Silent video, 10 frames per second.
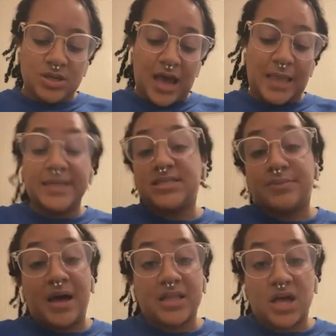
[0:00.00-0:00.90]
at least to
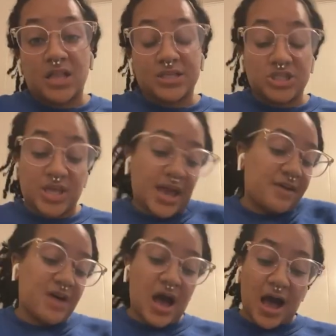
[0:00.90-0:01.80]
my knowledge, they
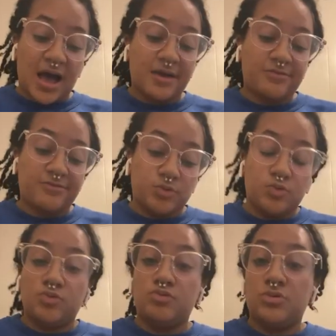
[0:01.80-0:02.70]
have high
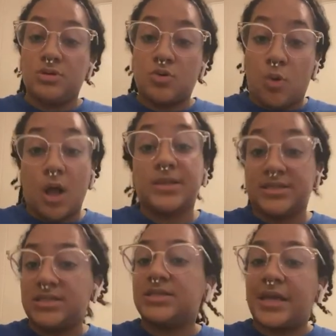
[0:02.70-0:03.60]
food
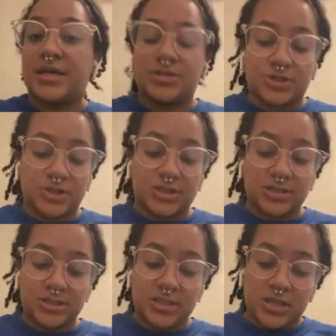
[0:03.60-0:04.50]
quality
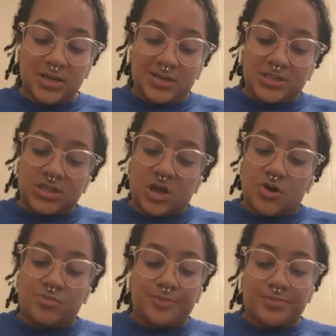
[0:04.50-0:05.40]
standards.
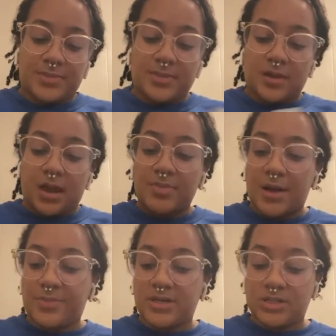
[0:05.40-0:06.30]
So, I'm
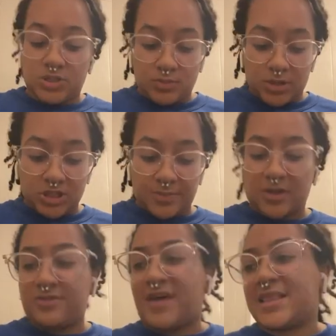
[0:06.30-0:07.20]
not bugging too much about
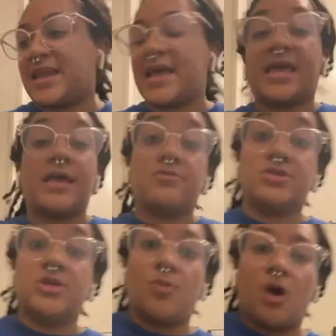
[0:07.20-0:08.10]
the fact that I can't
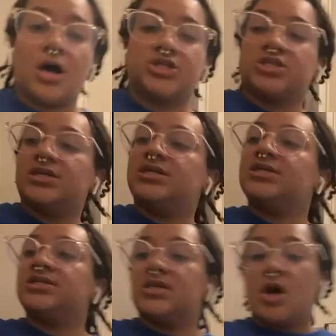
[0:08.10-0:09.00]
really wash
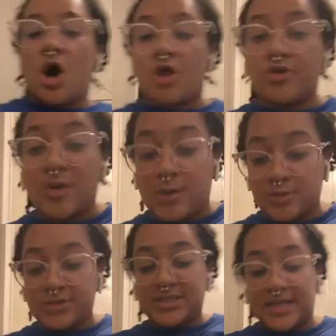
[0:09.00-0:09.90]
this. Although, I
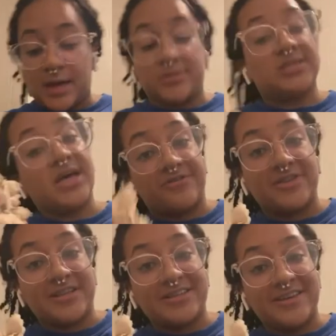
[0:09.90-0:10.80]
will say that was
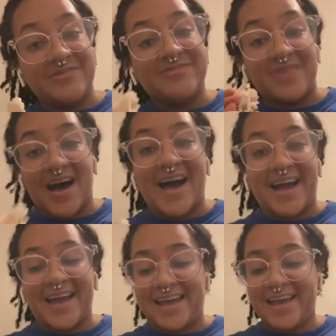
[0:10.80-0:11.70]
definitely
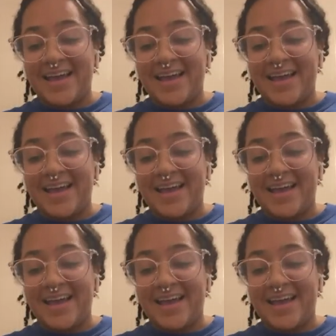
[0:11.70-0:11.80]
my